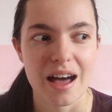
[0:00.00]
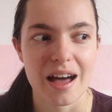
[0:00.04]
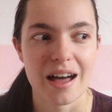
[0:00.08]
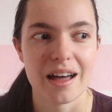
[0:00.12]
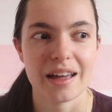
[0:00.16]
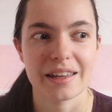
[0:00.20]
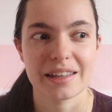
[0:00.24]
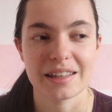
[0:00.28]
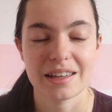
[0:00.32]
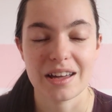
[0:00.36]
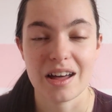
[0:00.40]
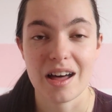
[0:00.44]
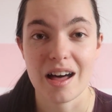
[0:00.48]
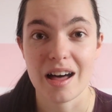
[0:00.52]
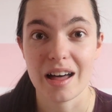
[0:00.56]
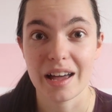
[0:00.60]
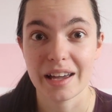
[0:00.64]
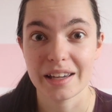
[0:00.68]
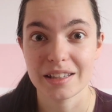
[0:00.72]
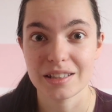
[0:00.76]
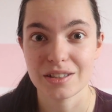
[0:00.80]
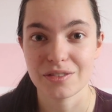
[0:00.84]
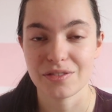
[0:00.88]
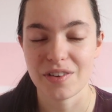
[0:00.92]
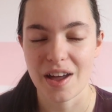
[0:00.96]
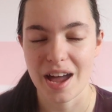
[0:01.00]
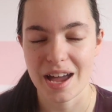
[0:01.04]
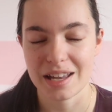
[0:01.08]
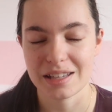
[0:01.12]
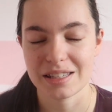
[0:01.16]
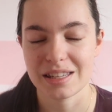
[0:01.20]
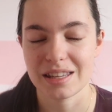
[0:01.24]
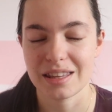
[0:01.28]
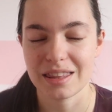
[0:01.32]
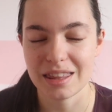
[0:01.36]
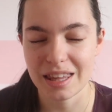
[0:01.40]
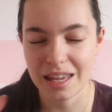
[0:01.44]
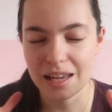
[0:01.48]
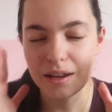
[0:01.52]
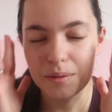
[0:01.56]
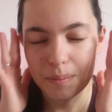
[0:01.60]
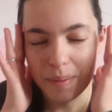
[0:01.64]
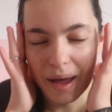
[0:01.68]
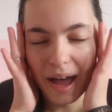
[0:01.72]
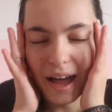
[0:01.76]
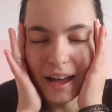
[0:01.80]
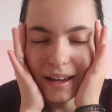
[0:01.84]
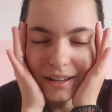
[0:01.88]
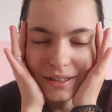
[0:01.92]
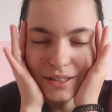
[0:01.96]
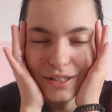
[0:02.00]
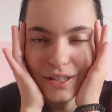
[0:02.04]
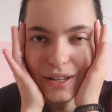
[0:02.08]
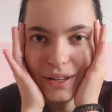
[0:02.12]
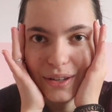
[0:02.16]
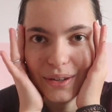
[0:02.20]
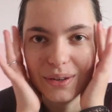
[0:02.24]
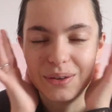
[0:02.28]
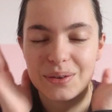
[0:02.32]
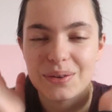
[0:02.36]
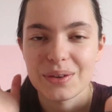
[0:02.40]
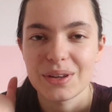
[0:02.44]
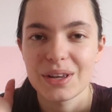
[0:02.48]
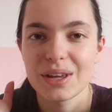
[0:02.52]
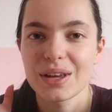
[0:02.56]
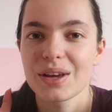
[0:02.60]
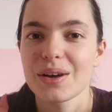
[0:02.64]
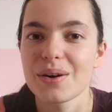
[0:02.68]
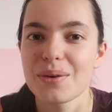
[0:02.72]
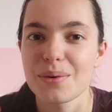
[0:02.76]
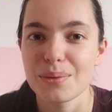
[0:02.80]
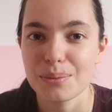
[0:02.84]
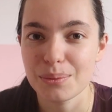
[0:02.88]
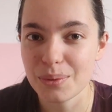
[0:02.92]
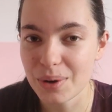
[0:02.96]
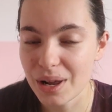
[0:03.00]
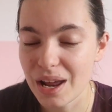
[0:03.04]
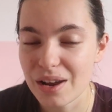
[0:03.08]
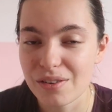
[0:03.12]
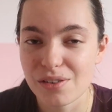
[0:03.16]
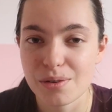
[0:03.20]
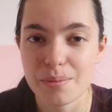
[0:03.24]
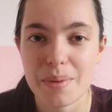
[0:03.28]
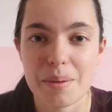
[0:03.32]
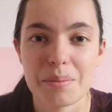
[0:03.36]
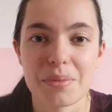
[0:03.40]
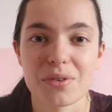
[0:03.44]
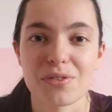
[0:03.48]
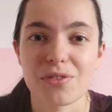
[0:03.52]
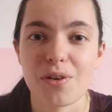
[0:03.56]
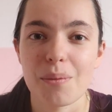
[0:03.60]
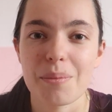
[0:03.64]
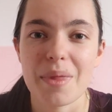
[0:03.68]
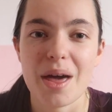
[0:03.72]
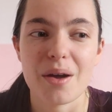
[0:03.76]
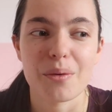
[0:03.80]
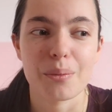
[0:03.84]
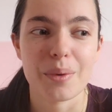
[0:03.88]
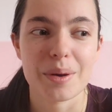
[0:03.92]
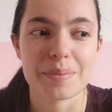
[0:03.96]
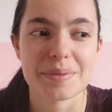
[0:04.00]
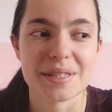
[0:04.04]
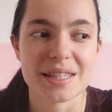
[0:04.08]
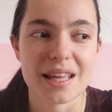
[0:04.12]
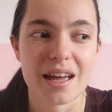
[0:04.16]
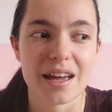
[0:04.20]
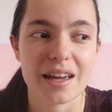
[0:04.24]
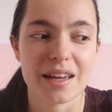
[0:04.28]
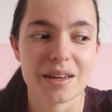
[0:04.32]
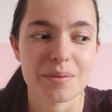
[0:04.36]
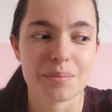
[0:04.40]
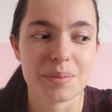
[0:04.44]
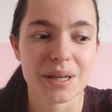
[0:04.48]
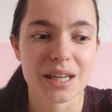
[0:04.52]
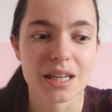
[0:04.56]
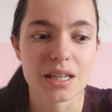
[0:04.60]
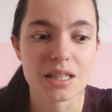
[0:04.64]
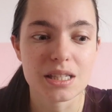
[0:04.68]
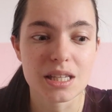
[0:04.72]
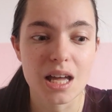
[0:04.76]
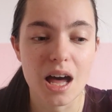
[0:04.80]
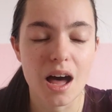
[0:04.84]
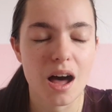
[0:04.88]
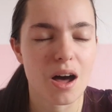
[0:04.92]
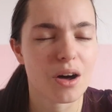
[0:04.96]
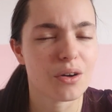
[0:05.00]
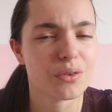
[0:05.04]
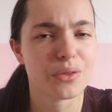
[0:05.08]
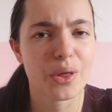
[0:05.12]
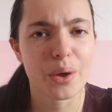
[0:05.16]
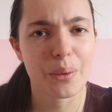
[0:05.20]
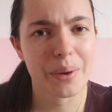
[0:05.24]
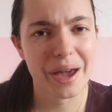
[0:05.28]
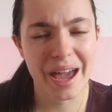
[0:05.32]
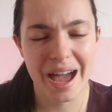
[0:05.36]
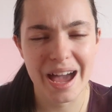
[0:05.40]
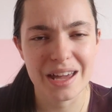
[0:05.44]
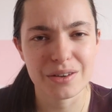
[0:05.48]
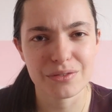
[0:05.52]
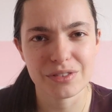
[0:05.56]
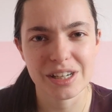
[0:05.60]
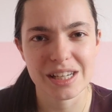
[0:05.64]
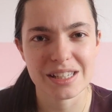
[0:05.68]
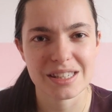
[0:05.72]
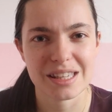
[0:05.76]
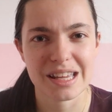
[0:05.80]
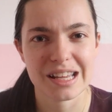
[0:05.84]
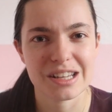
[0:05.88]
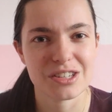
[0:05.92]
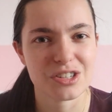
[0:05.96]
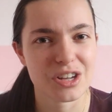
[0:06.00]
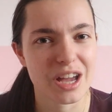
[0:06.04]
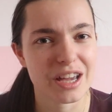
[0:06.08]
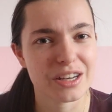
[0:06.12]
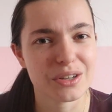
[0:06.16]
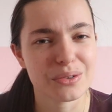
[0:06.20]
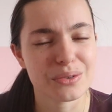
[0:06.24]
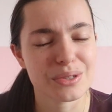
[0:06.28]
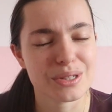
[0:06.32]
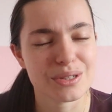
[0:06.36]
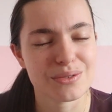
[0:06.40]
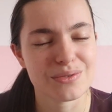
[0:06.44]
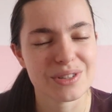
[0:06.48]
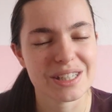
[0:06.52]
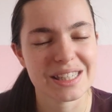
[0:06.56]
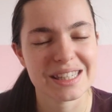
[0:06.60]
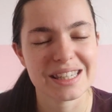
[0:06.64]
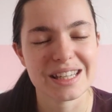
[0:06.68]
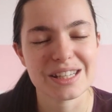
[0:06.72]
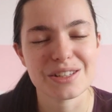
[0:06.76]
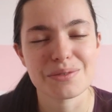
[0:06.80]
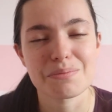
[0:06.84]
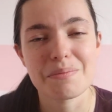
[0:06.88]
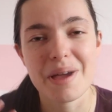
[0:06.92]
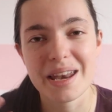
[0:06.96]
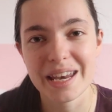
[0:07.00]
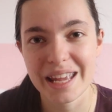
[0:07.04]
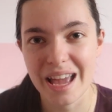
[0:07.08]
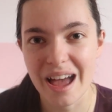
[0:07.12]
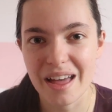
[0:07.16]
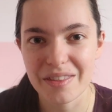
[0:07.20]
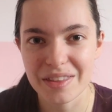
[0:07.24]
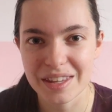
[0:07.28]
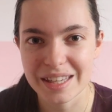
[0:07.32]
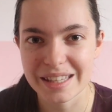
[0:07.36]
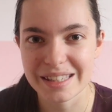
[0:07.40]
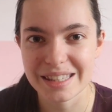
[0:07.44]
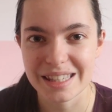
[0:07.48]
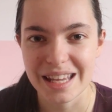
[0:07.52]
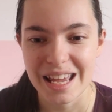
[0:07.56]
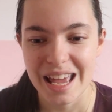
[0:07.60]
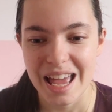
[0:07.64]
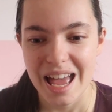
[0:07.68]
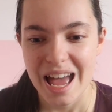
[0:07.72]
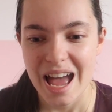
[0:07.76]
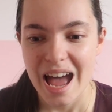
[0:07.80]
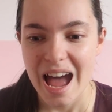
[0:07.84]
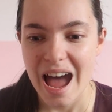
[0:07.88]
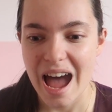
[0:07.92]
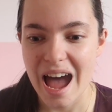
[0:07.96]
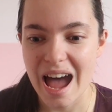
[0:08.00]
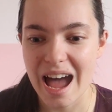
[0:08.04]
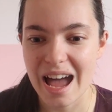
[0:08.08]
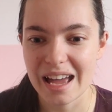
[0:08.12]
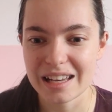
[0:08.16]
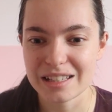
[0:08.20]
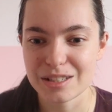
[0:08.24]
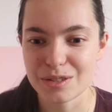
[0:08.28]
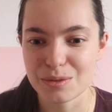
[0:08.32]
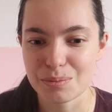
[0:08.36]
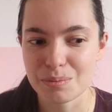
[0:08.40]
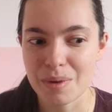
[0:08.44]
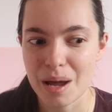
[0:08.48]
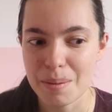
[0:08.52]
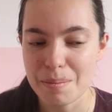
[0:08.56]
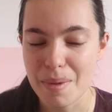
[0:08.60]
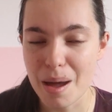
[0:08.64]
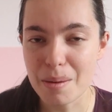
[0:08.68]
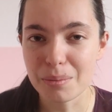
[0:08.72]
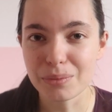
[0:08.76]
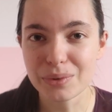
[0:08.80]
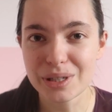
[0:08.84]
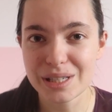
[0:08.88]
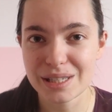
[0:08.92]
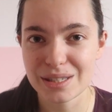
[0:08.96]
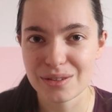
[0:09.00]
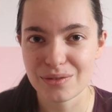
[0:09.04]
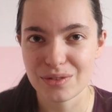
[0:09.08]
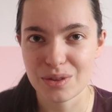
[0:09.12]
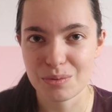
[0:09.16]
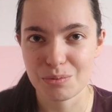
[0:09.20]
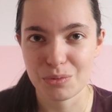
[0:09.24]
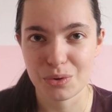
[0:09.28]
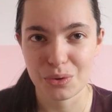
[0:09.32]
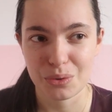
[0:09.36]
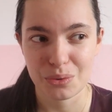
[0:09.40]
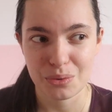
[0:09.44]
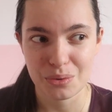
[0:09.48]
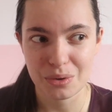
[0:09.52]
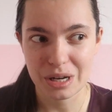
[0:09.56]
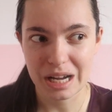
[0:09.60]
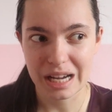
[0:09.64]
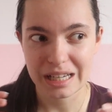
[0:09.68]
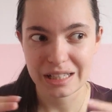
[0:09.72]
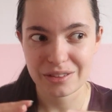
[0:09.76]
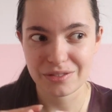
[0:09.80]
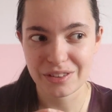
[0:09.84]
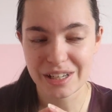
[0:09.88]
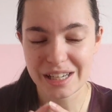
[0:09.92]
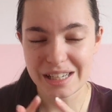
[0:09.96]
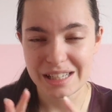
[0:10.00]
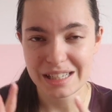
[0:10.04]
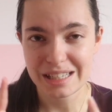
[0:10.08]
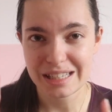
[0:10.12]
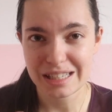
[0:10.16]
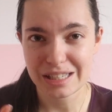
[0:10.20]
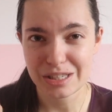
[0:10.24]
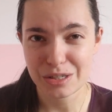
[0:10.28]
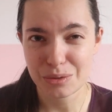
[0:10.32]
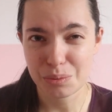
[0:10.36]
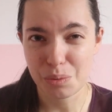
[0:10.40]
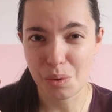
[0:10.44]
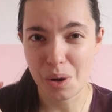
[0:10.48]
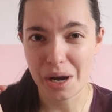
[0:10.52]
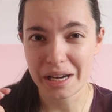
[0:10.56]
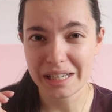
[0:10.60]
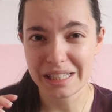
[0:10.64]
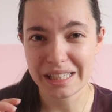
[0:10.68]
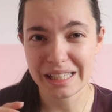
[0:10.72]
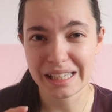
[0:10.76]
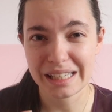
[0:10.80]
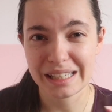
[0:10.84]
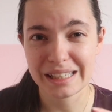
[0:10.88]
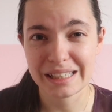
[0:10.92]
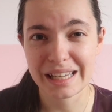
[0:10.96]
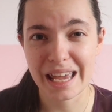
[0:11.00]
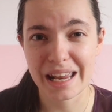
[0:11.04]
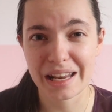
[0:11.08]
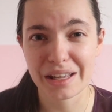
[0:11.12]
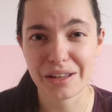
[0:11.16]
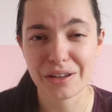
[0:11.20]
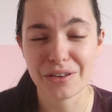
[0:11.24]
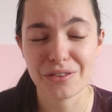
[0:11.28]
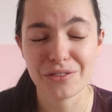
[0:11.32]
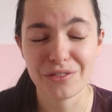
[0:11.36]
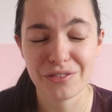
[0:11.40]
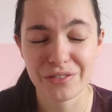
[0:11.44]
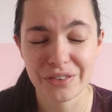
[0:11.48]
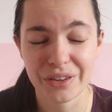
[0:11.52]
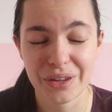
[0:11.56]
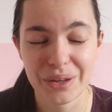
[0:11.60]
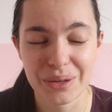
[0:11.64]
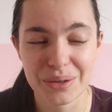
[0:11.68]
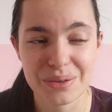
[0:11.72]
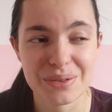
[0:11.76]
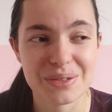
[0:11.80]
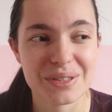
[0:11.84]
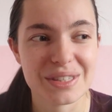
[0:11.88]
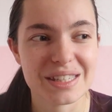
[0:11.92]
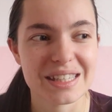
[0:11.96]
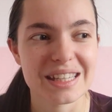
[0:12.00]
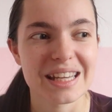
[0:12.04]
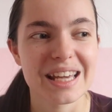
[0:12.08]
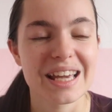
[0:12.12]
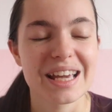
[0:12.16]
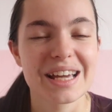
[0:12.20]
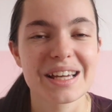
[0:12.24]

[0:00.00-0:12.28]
I kind of had to think back to what I remember from their website, because although I had researched, I'd also researched many others, and my memories of them were all kind of intertwining and getting confused.